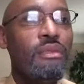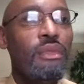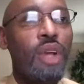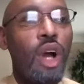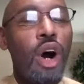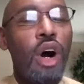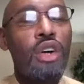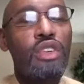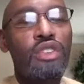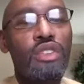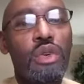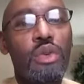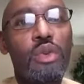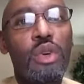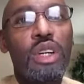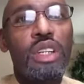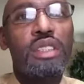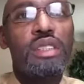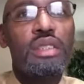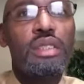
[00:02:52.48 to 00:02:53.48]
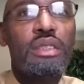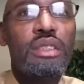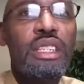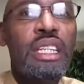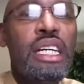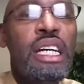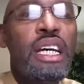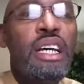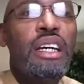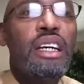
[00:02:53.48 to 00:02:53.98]
I Also want to
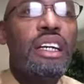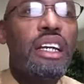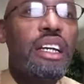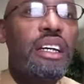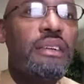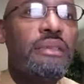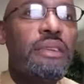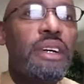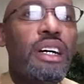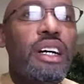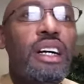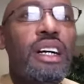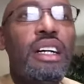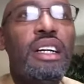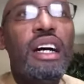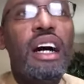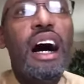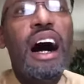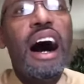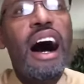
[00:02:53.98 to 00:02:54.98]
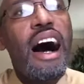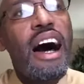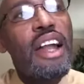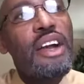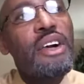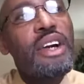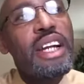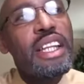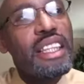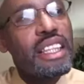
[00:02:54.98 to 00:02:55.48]
give uh,
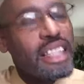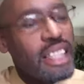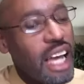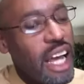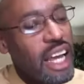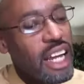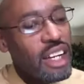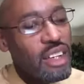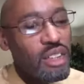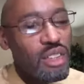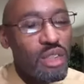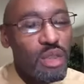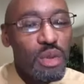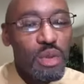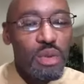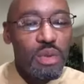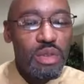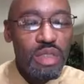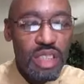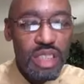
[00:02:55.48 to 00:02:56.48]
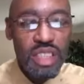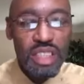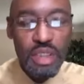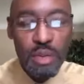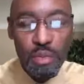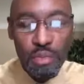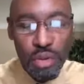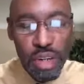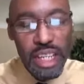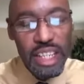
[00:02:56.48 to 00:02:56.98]
honor and thanks to Sister
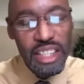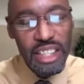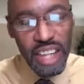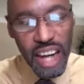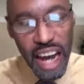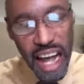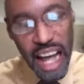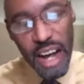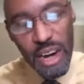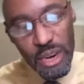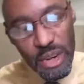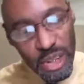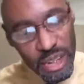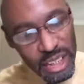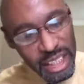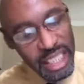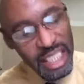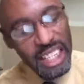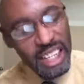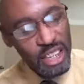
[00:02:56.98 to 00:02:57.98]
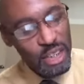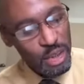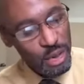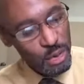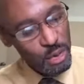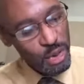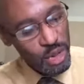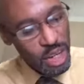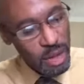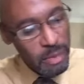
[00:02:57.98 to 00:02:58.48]
Brenda Howard. She's
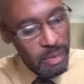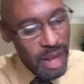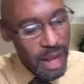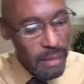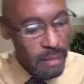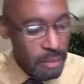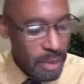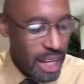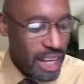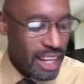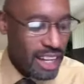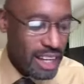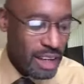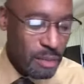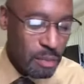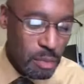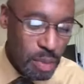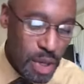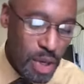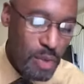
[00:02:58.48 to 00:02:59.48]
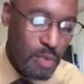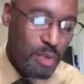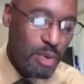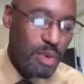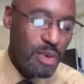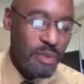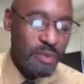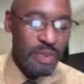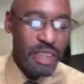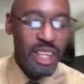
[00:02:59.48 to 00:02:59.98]
one of my main
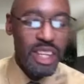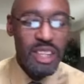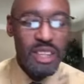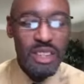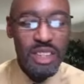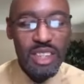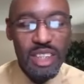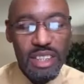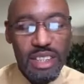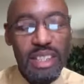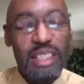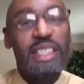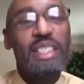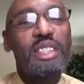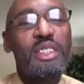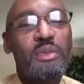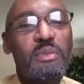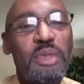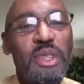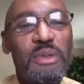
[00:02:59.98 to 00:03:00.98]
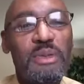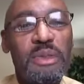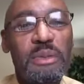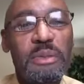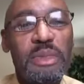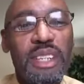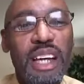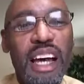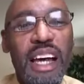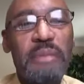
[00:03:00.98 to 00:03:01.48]
people. She assists me from
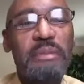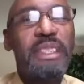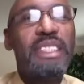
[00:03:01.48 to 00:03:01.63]
time to